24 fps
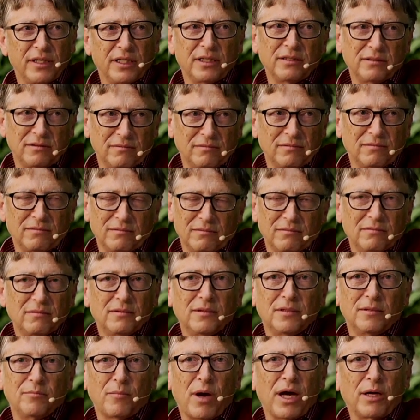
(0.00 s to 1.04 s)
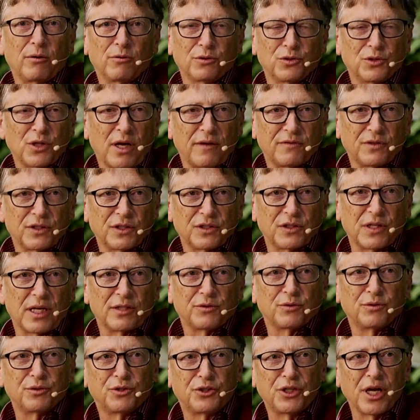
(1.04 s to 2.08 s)
that Microsoft's
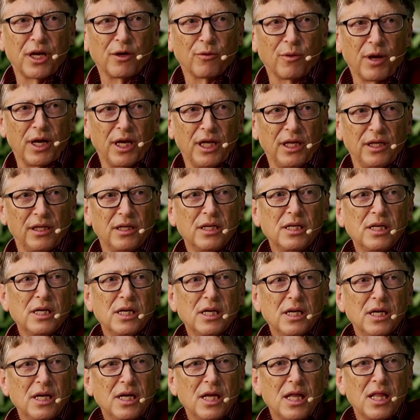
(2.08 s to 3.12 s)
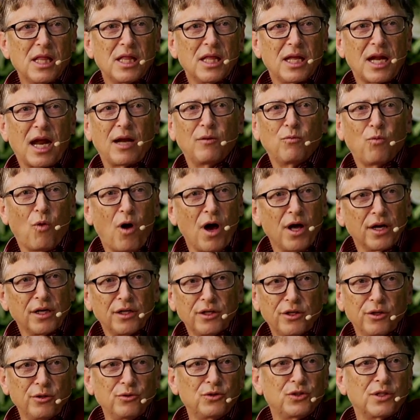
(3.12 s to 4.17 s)
success was generating, that I'd want to
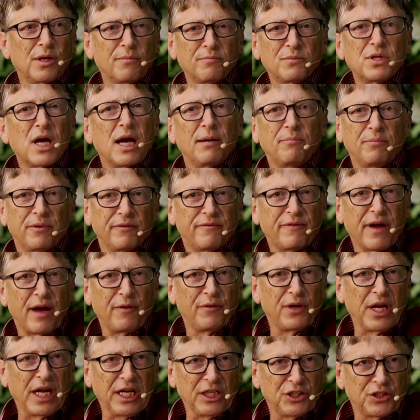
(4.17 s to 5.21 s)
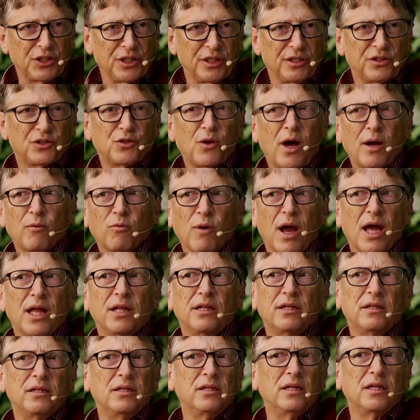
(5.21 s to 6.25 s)
do some type of foundation. And so I
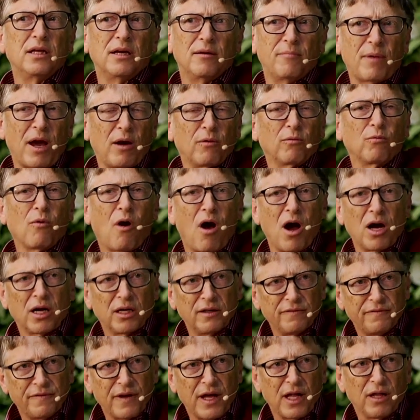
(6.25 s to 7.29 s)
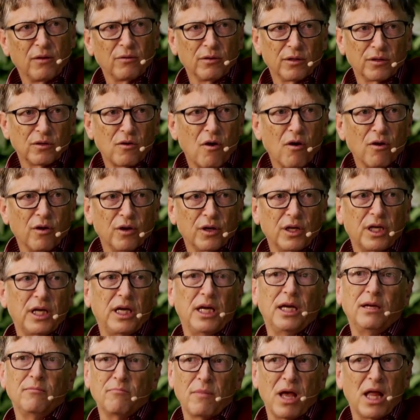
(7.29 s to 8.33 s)
read about Rockefeller and
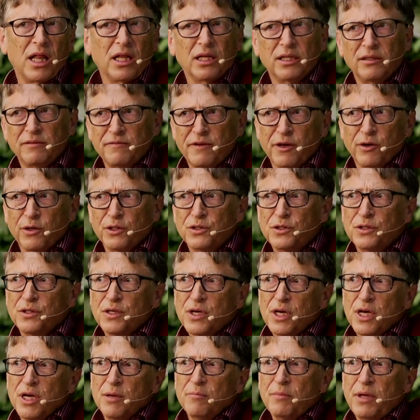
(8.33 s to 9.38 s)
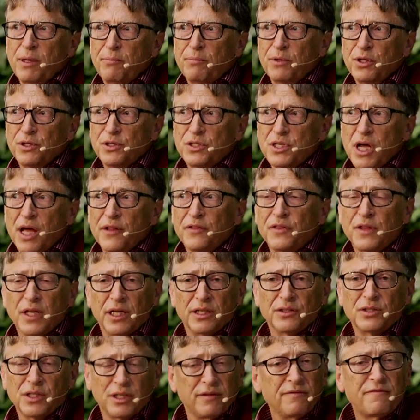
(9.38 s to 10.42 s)
Carnegie, Mellon, various people had done
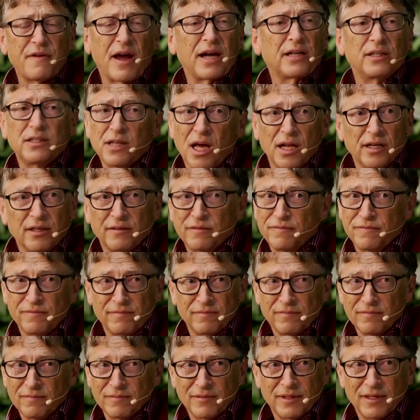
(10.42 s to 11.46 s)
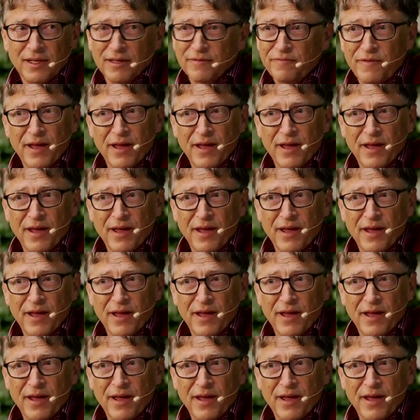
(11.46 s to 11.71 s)
things, and in fact done a